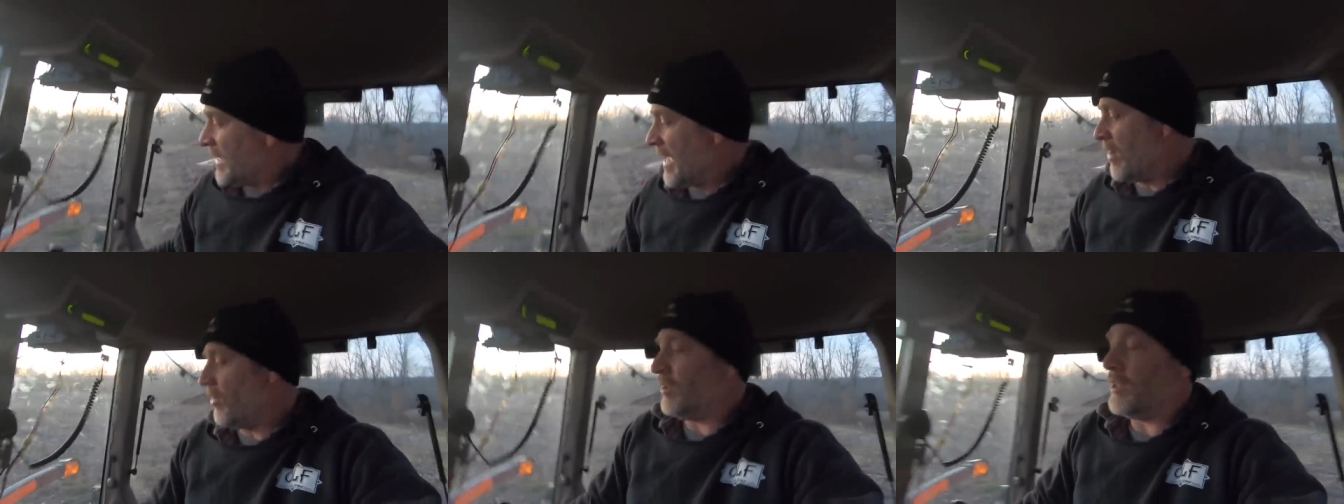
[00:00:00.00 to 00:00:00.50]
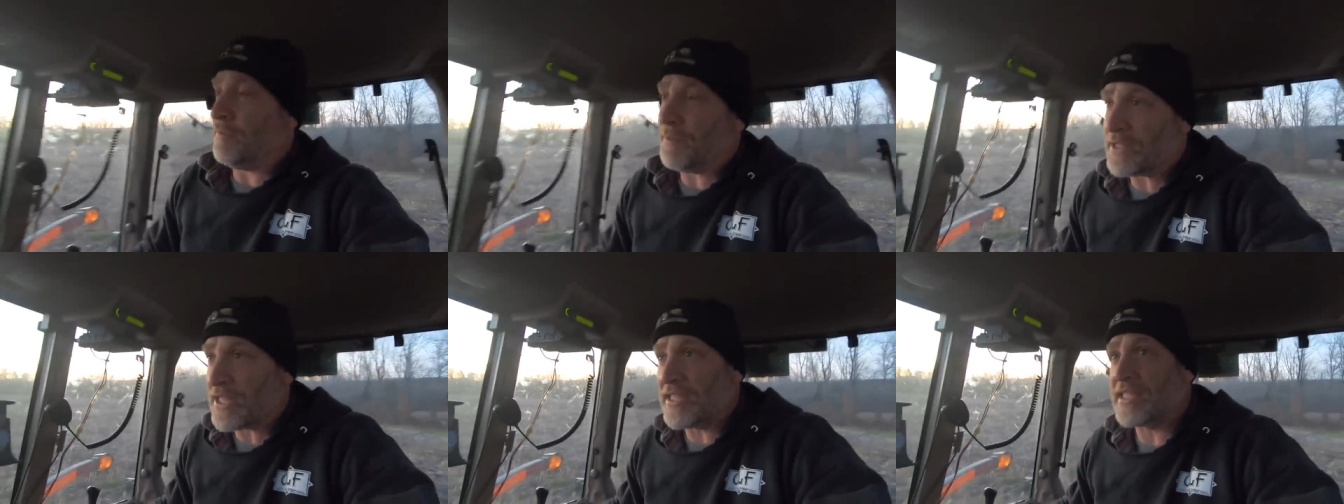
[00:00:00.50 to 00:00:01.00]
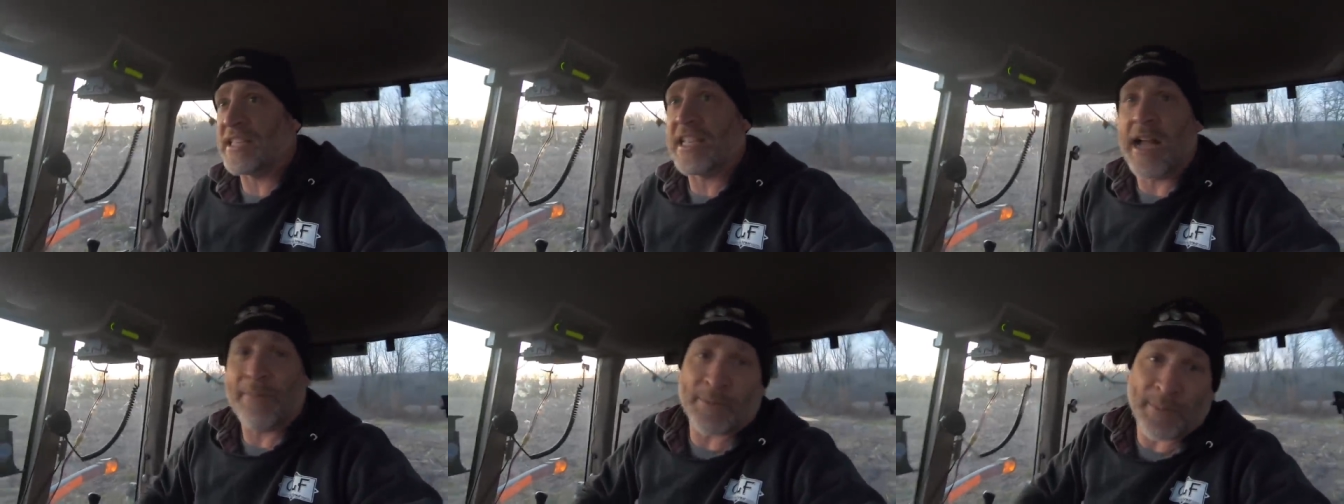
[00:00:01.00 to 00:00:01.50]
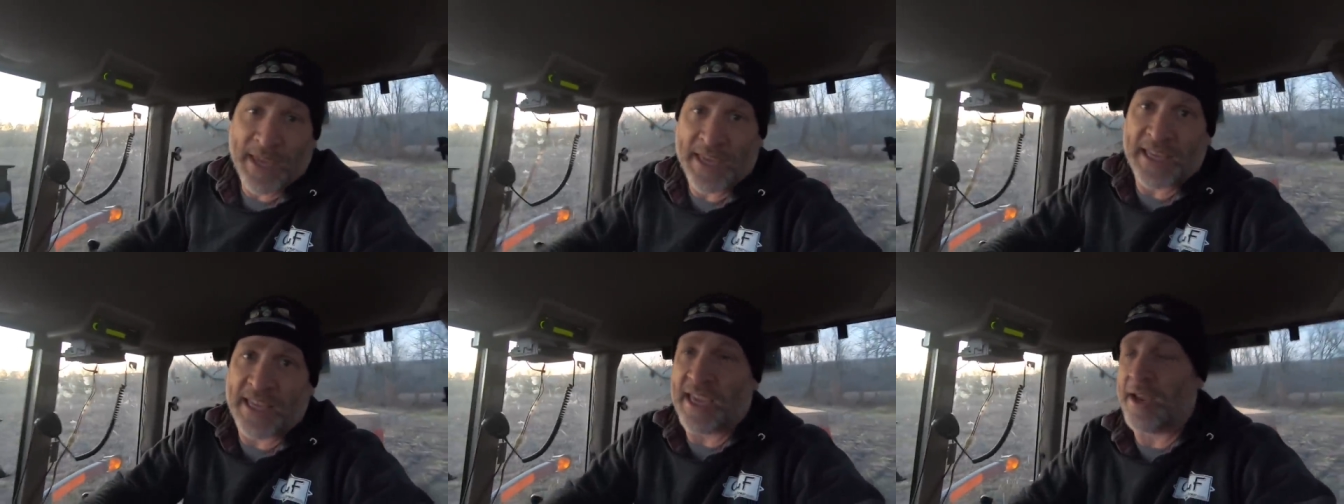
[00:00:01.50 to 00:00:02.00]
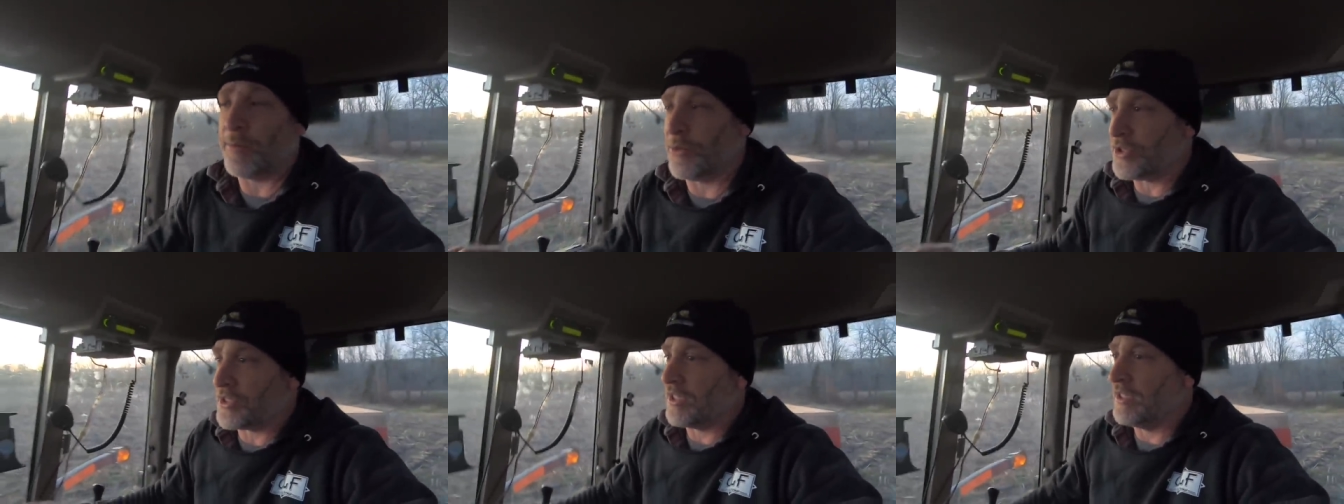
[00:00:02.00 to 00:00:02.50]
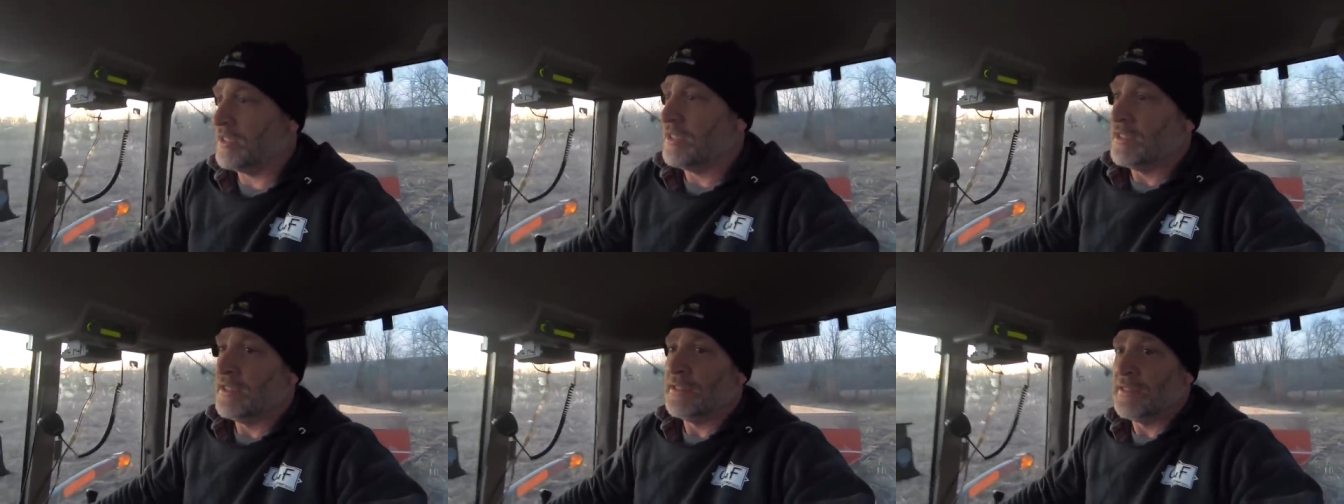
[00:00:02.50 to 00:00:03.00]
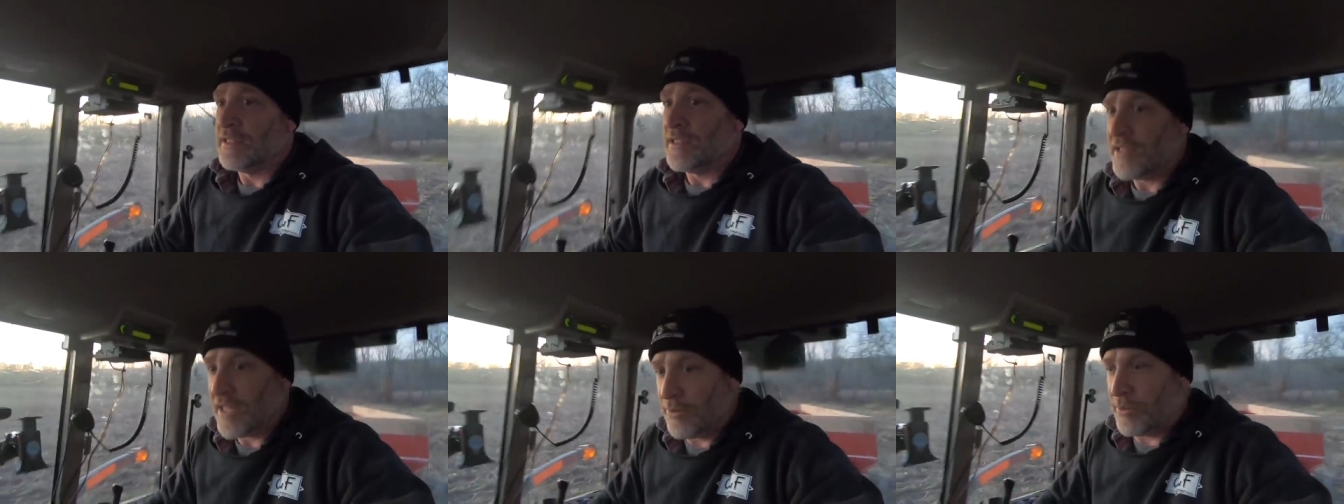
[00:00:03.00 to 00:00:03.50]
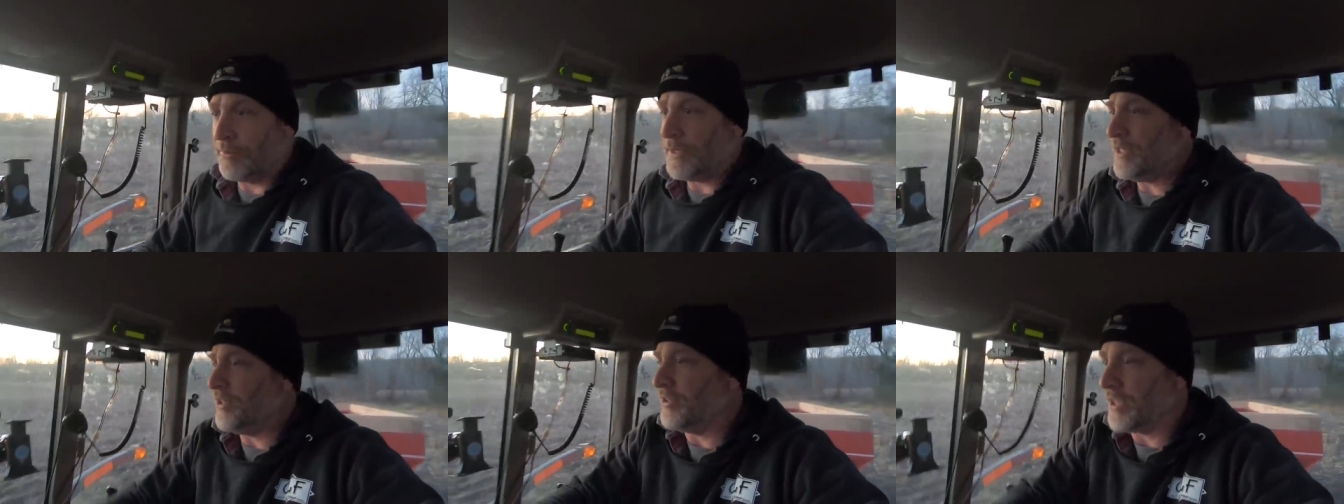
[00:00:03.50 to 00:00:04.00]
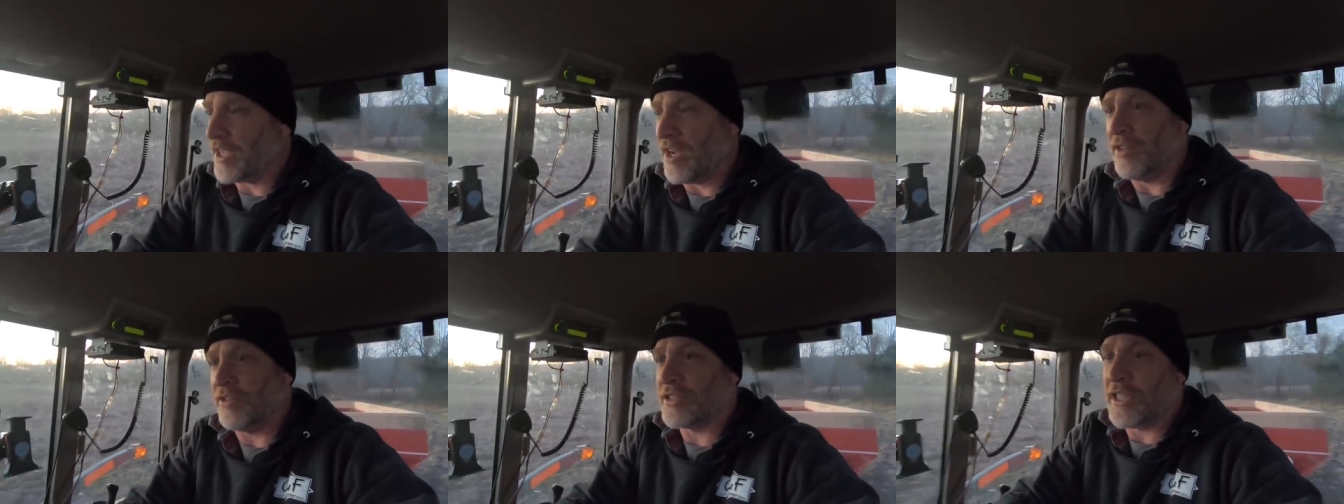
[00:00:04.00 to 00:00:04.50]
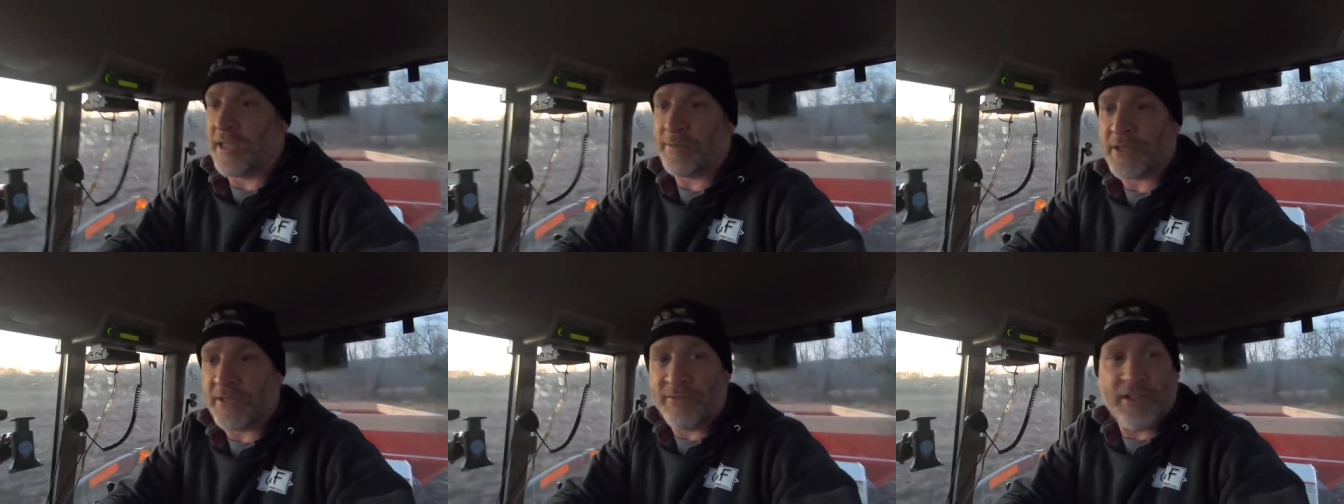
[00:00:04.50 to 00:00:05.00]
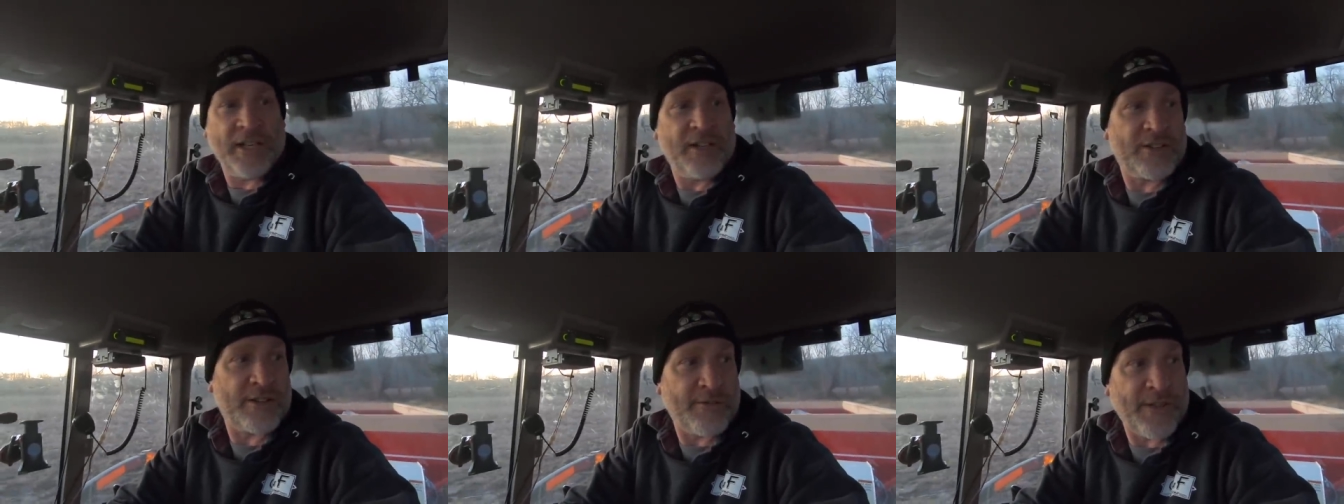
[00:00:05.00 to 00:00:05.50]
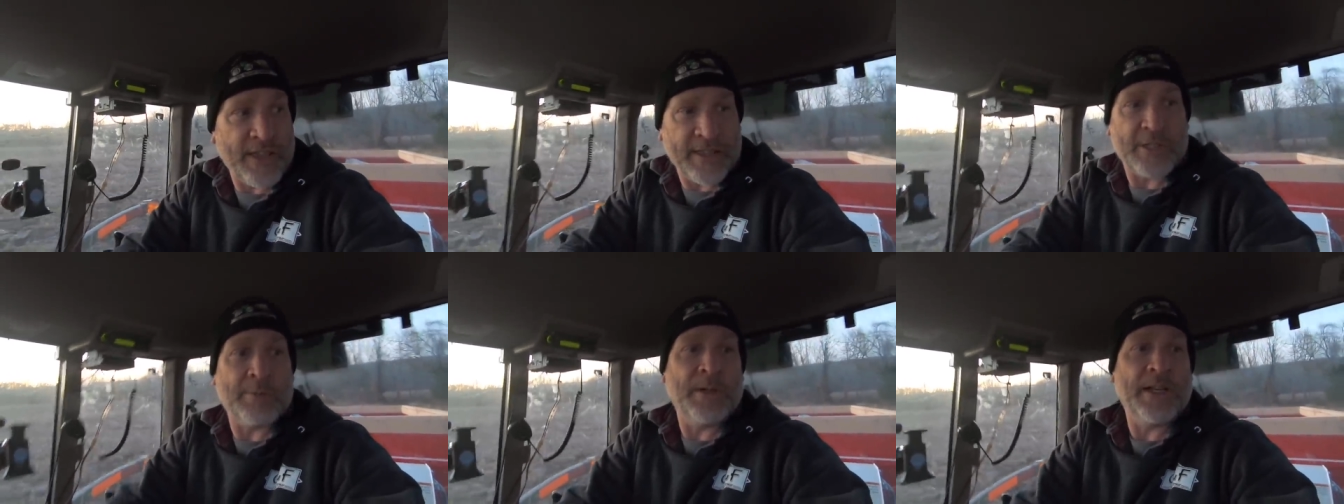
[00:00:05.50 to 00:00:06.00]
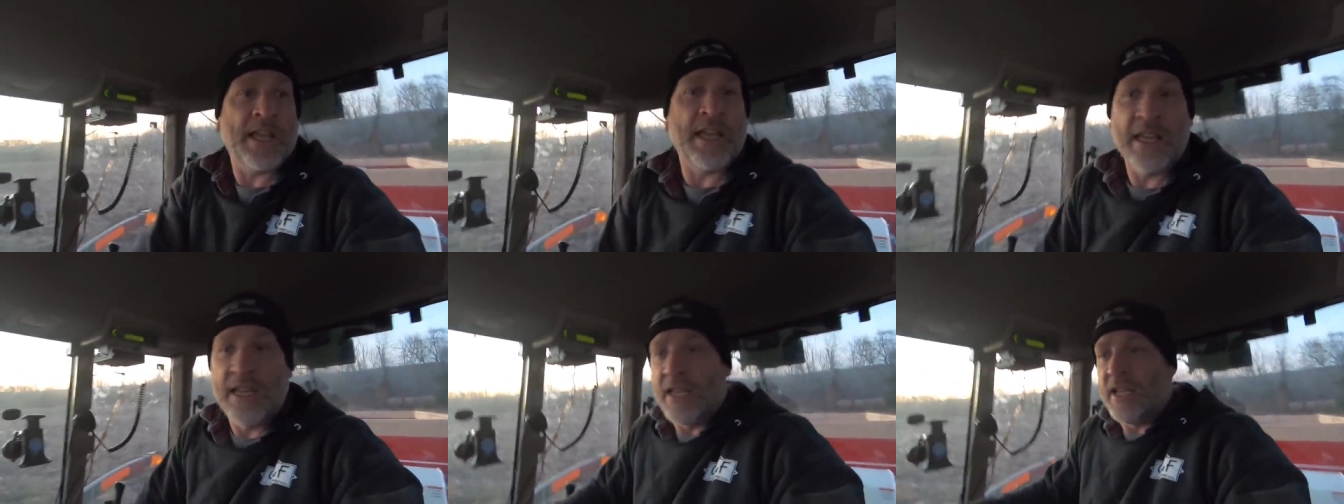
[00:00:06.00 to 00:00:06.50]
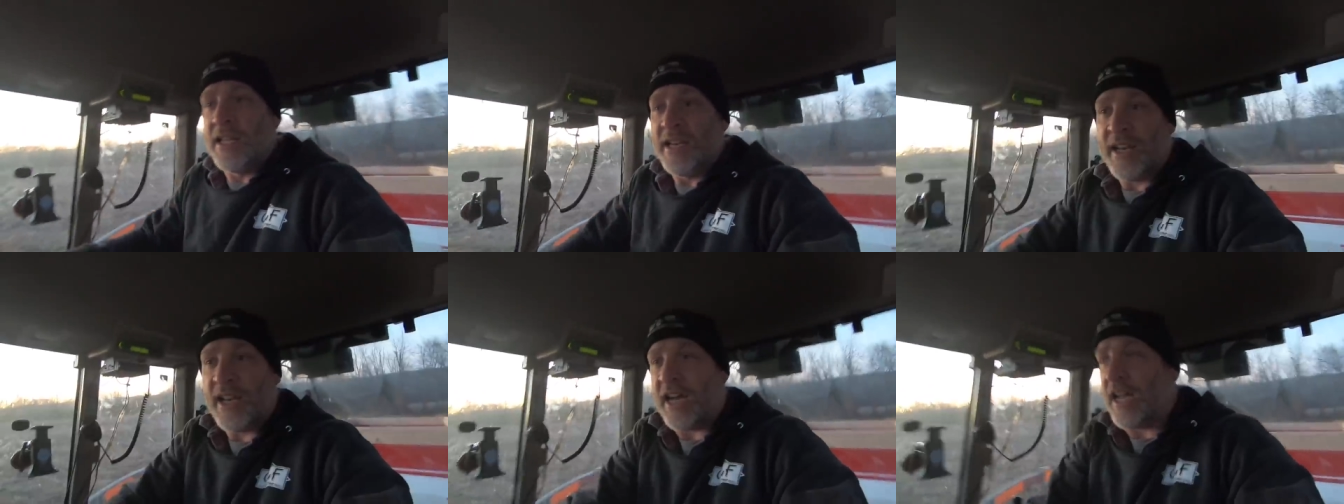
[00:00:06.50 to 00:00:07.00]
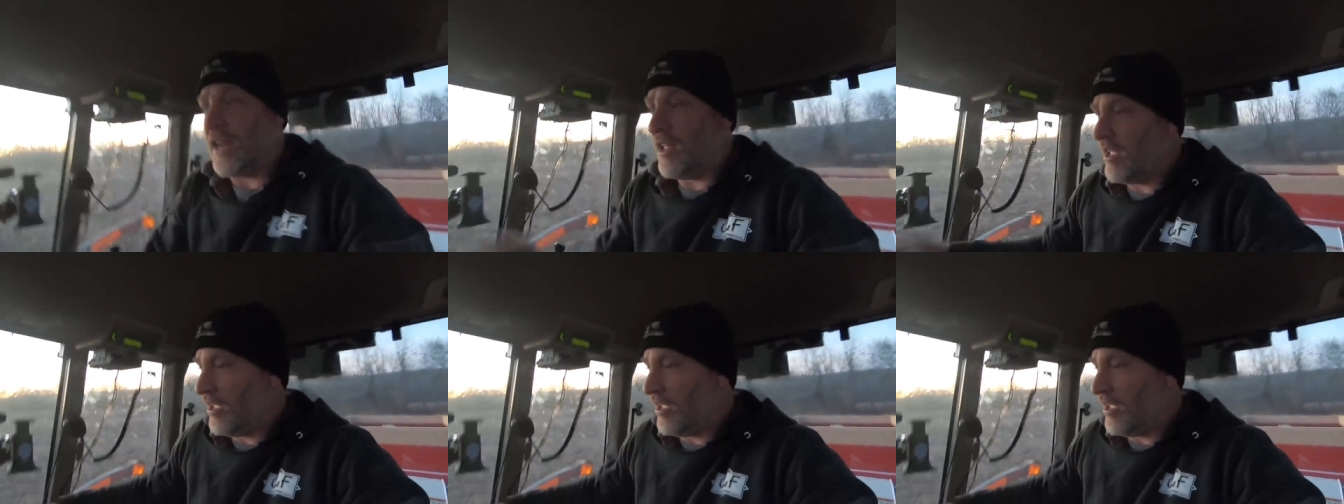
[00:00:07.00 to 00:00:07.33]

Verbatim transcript: now Olympus has stopped making cameras. They will be doing other types of video surveillance but not